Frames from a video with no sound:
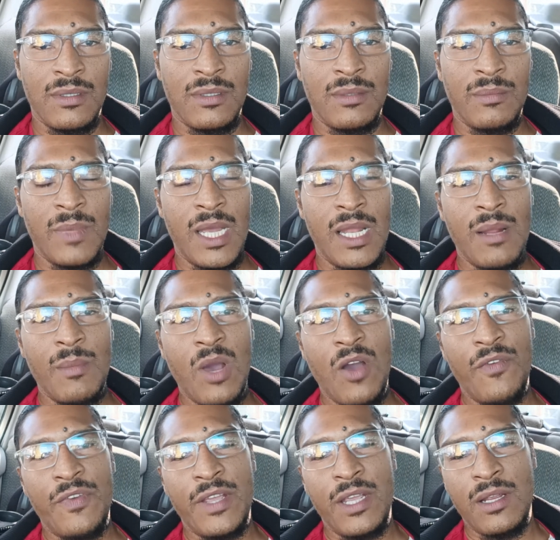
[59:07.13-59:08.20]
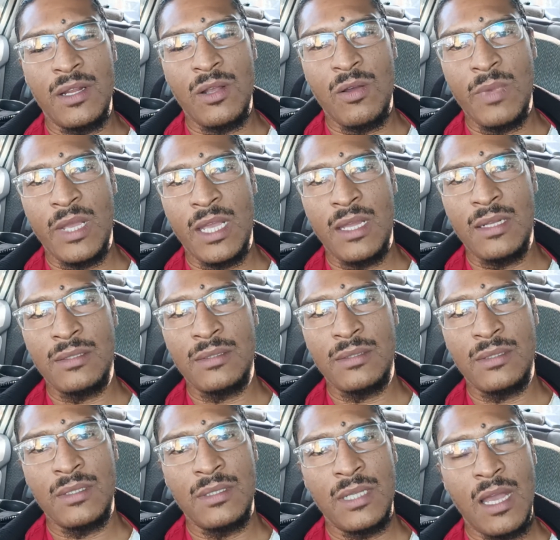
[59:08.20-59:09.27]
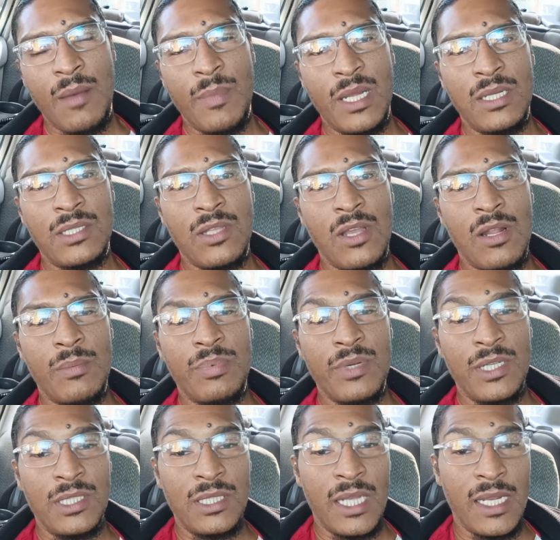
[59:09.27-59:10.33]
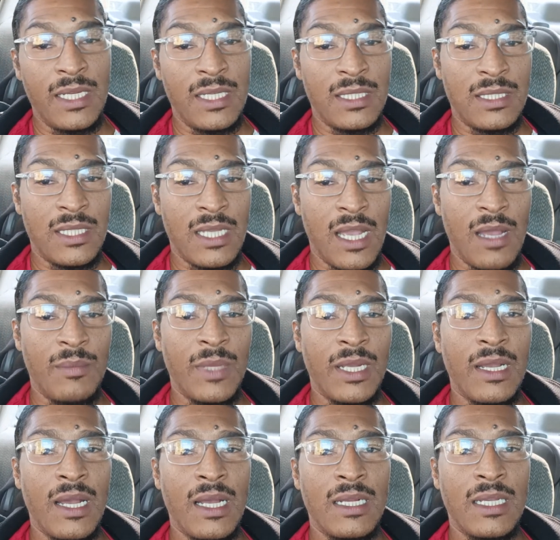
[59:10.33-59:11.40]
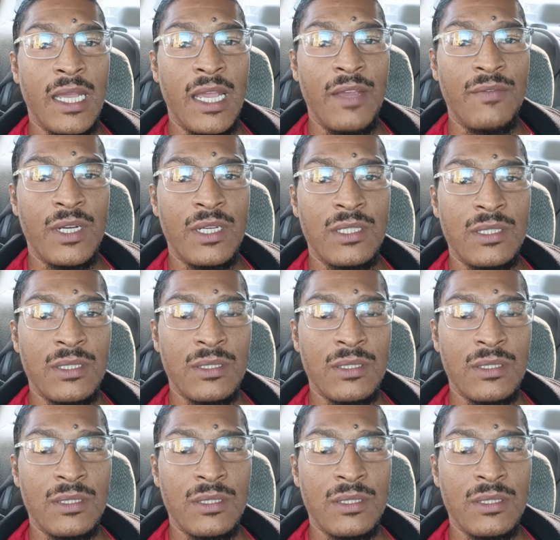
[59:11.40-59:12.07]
Man, I'm off of here though, man. Y'all better start appreciating this time that God gave us.